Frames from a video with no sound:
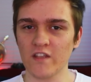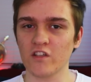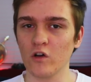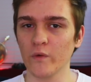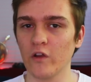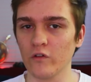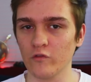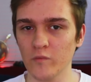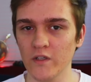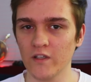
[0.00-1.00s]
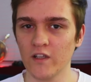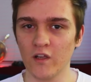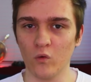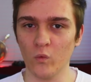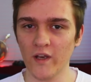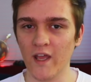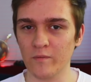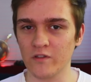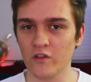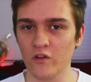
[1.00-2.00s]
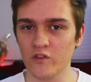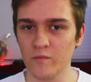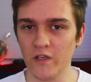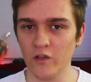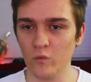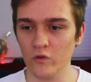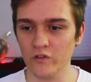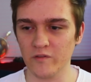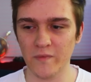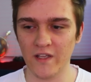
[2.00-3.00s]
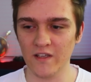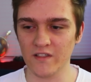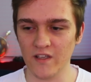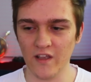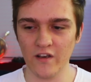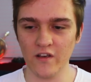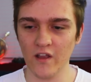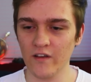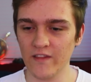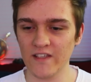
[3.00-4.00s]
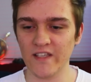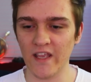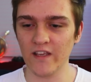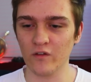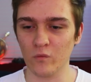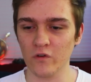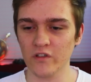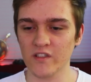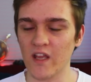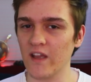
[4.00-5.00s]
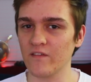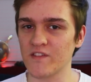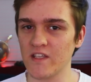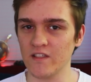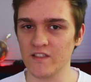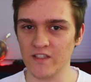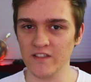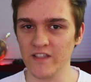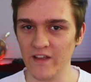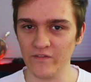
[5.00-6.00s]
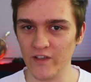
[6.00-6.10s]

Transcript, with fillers: that's all we heard from it what happened to those mini awards? Because none of these eight awards I have seen since that